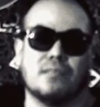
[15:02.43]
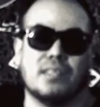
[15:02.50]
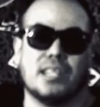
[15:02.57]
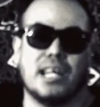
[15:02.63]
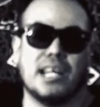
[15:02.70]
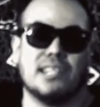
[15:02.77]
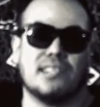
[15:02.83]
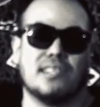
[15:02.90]
when
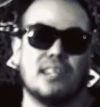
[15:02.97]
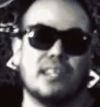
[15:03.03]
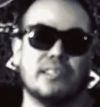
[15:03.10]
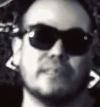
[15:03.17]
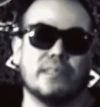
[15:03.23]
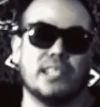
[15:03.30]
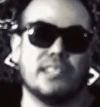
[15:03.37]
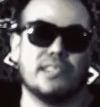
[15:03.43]
I saw
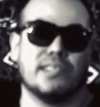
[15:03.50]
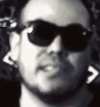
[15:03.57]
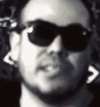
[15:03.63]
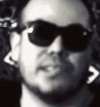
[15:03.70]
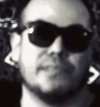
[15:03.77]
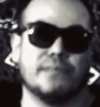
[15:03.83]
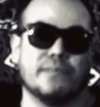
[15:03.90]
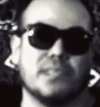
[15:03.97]
the
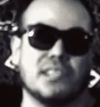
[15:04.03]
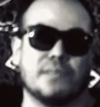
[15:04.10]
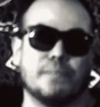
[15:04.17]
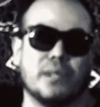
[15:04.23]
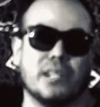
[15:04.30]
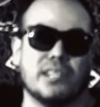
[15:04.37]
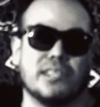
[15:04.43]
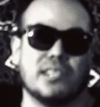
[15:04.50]
research from this
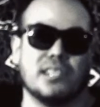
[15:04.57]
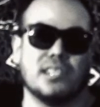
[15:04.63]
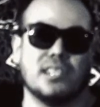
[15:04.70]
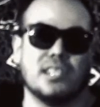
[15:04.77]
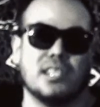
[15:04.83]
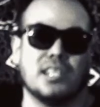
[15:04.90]
person,